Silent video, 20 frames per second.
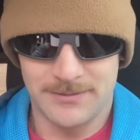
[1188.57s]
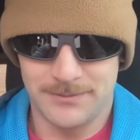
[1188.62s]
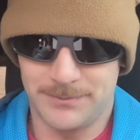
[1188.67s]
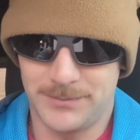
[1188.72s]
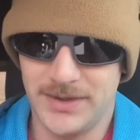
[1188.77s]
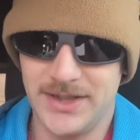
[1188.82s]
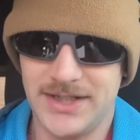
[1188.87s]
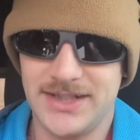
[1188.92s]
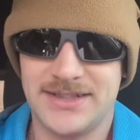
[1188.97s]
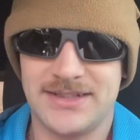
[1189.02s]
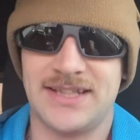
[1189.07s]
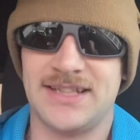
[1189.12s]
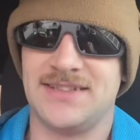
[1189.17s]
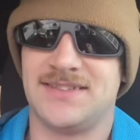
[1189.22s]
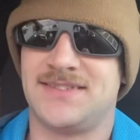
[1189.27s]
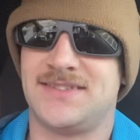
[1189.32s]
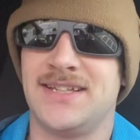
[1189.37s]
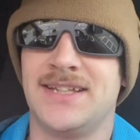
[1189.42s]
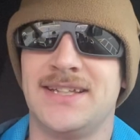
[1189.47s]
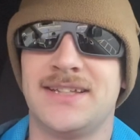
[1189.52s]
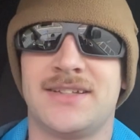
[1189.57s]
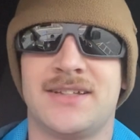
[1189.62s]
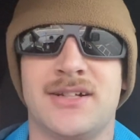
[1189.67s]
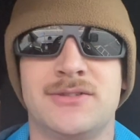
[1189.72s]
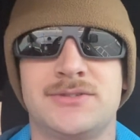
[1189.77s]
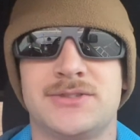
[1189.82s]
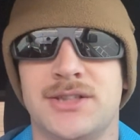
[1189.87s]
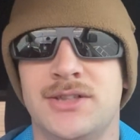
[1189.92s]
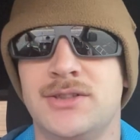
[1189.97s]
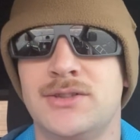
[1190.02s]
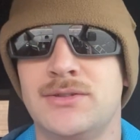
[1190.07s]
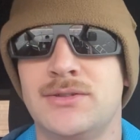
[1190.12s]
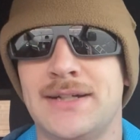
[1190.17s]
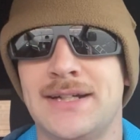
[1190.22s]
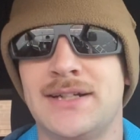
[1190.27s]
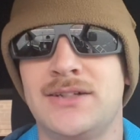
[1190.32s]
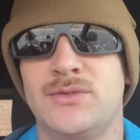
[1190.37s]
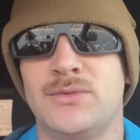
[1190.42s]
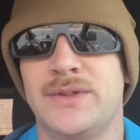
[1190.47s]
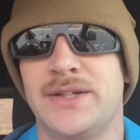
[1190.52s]
but they sent Coach O
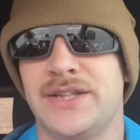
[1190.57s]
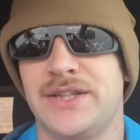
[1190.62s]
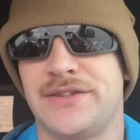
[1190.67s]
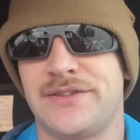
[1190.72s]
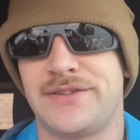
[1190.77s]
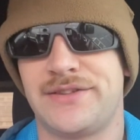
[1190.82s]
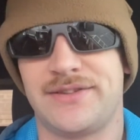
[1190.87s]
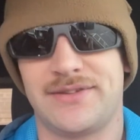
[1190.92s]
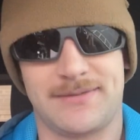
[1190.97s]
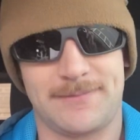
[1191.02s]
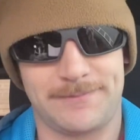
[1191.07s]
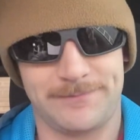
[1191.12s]
out with